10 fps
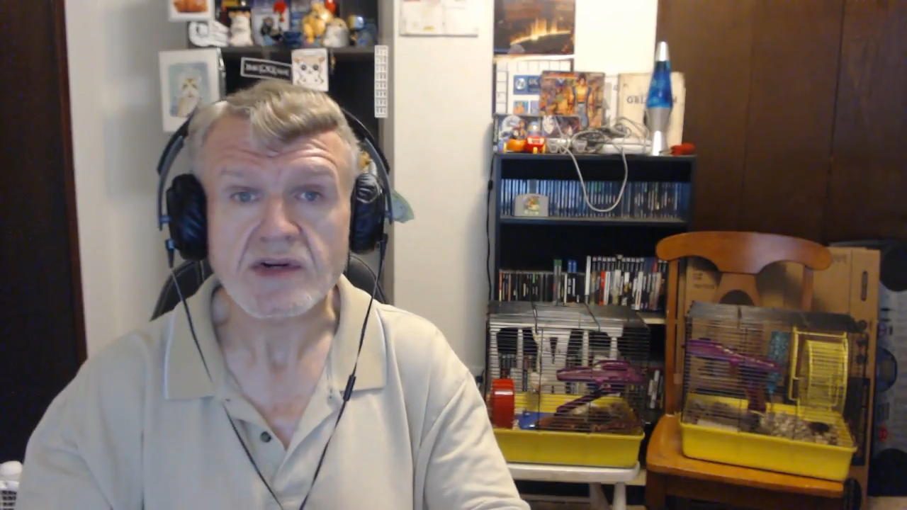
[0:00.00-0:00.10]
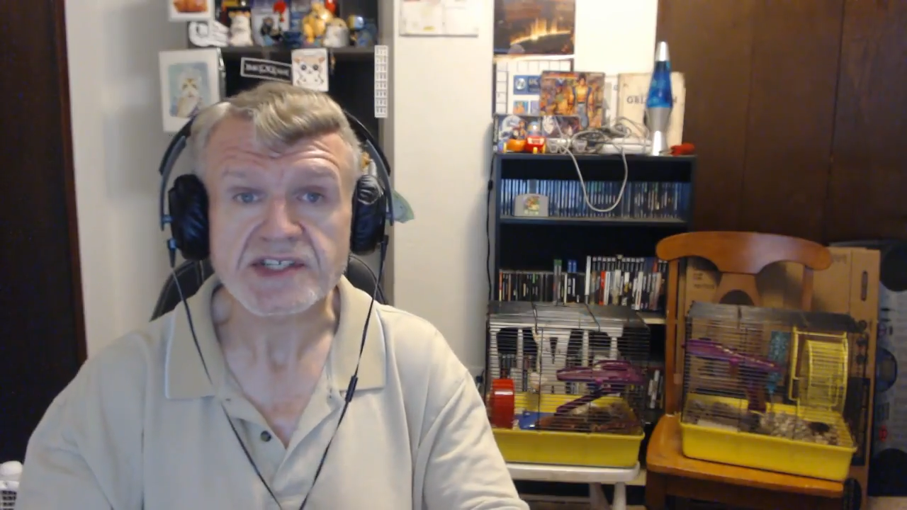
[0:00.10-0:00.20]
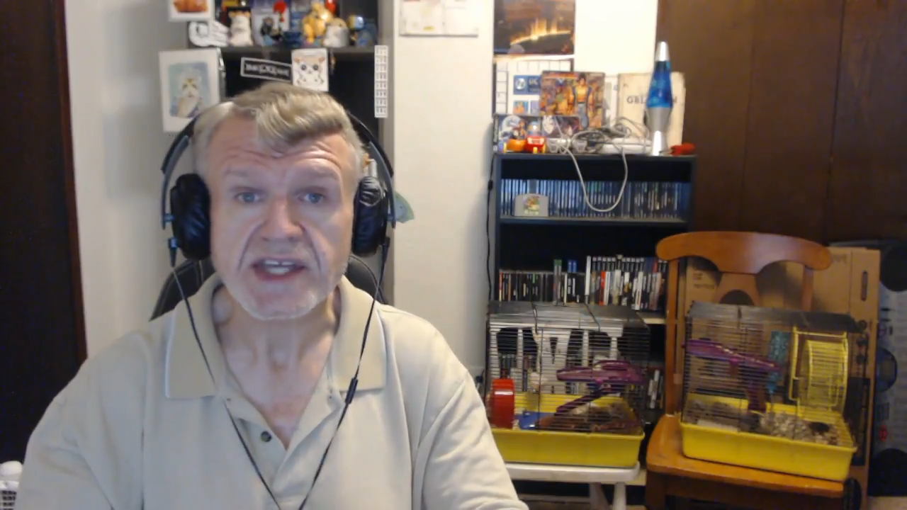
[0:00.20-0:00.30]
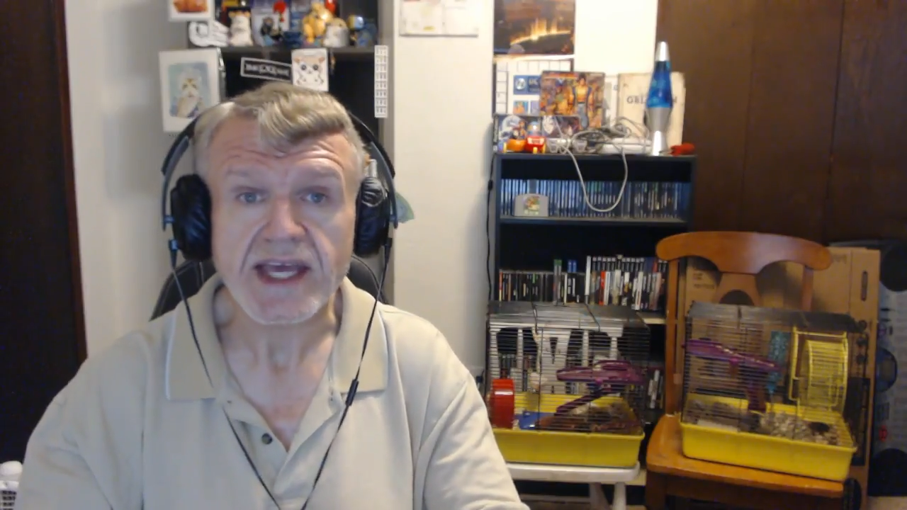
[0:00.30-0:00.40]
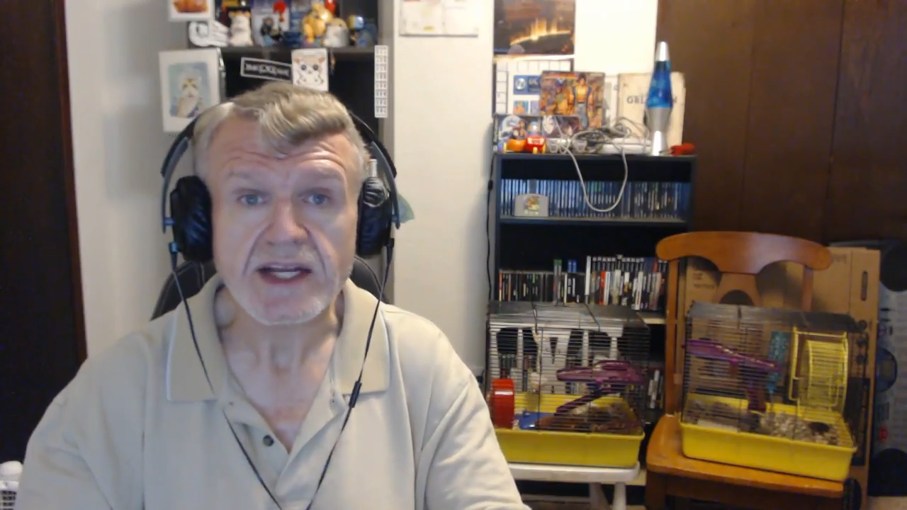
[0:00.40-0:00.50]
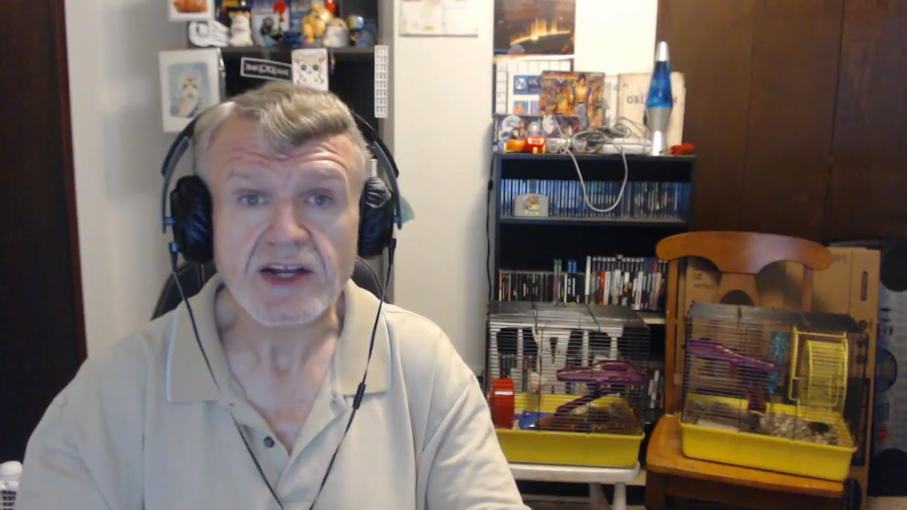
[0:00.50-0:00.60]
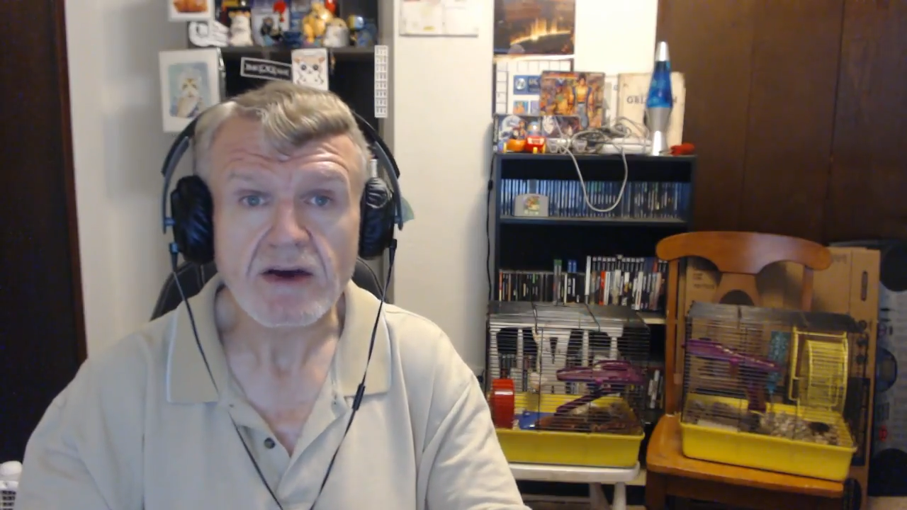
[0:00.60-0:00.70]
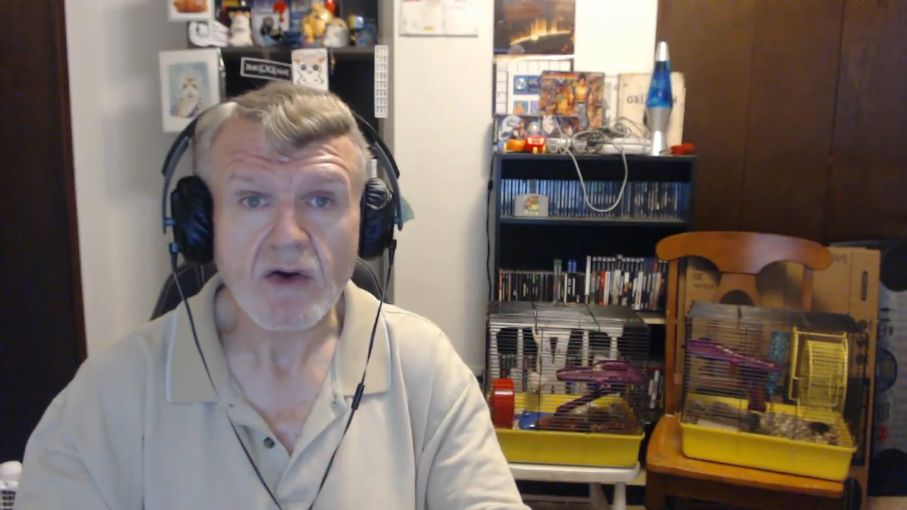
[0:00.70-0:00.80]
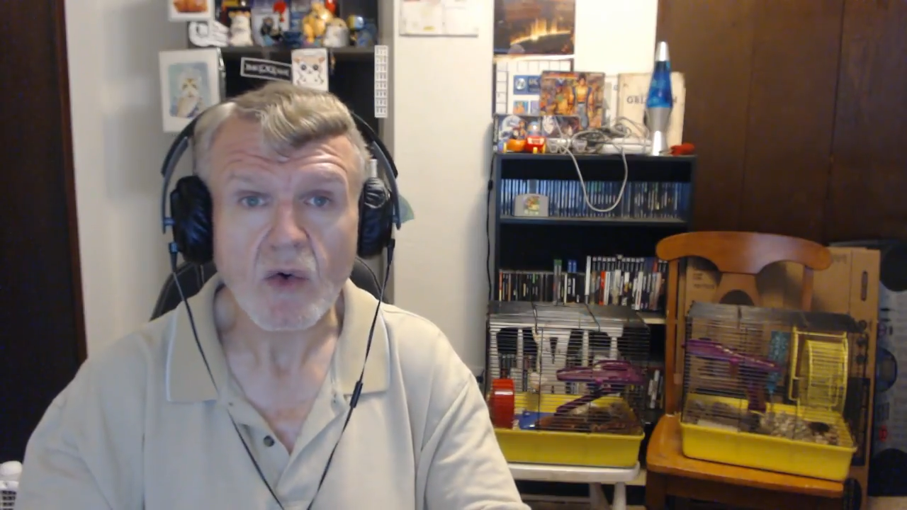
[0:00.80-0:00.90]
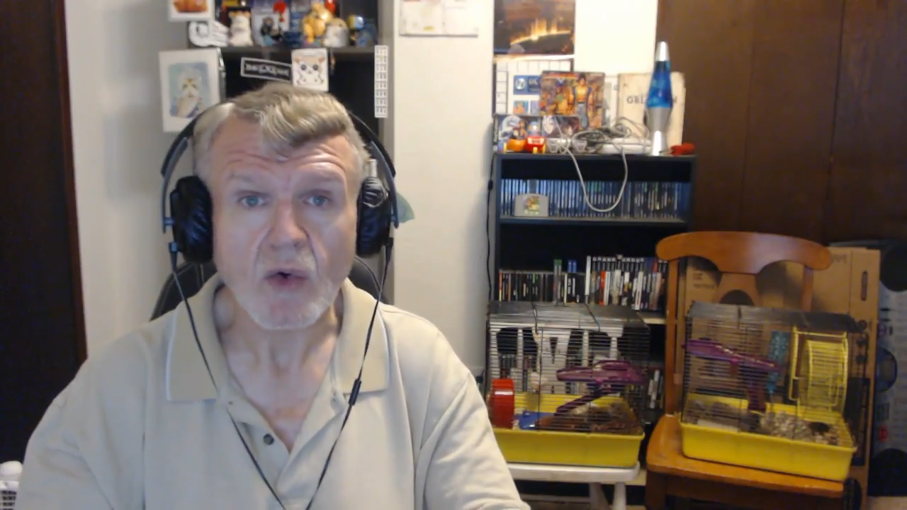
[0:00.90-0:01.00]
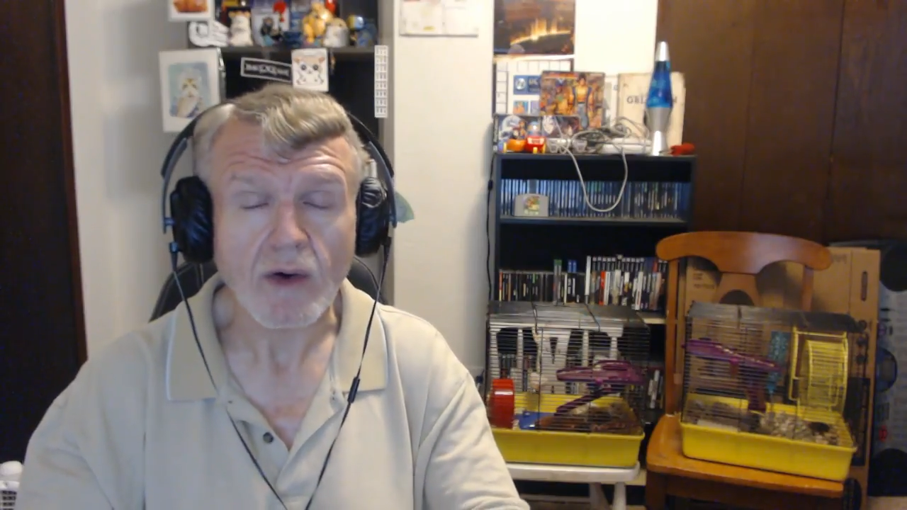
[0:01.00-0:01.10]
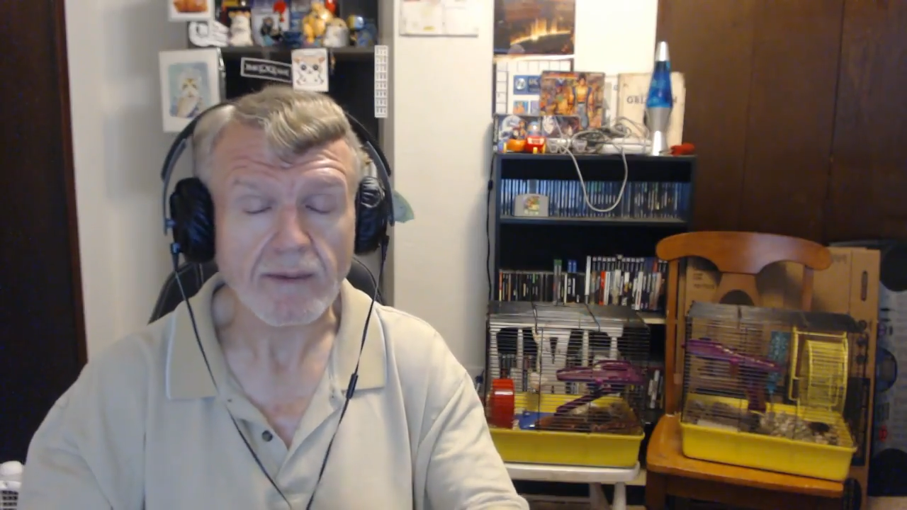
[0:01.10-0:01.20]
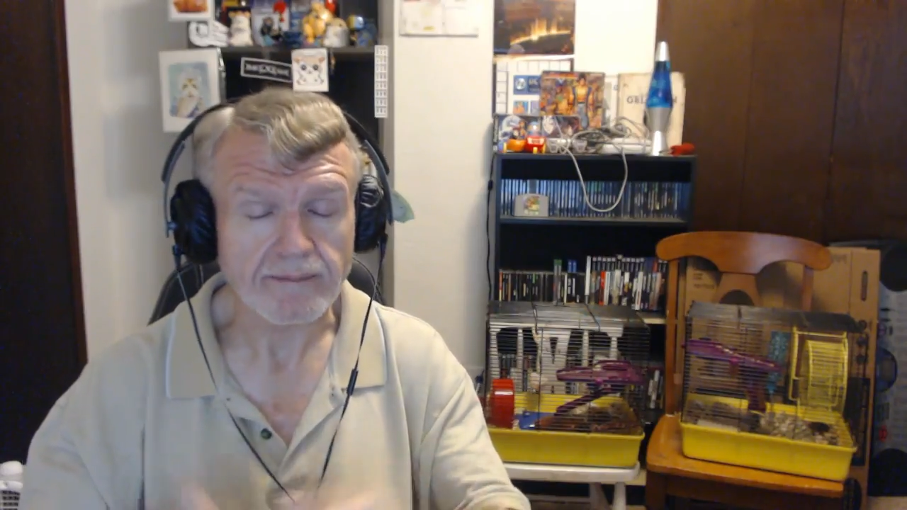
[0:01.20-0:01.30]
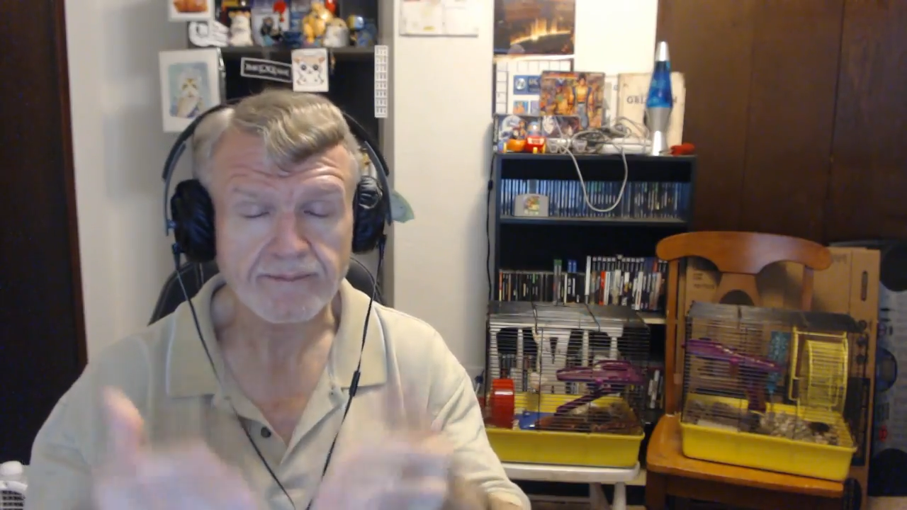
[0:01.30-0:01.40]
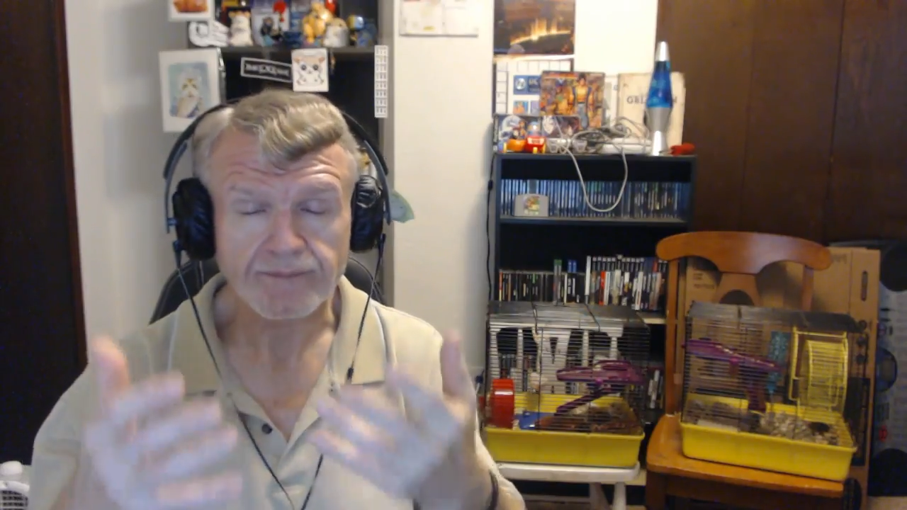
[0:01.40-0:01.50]
skit
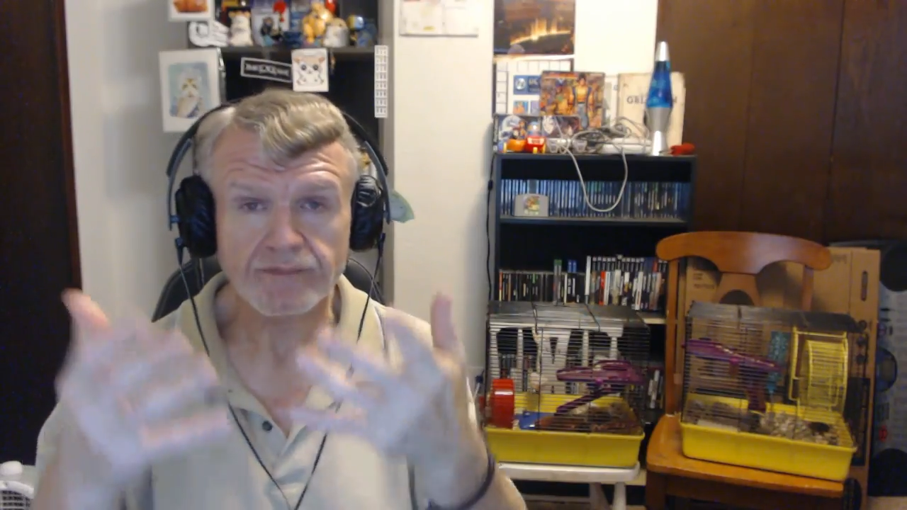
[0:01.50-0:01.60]
or